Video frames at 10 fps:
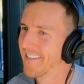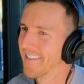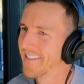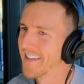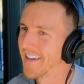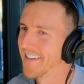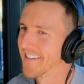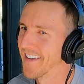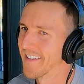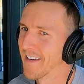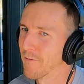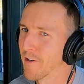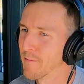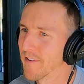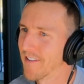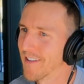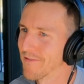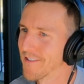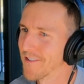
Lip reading: Yeah, I write about that often.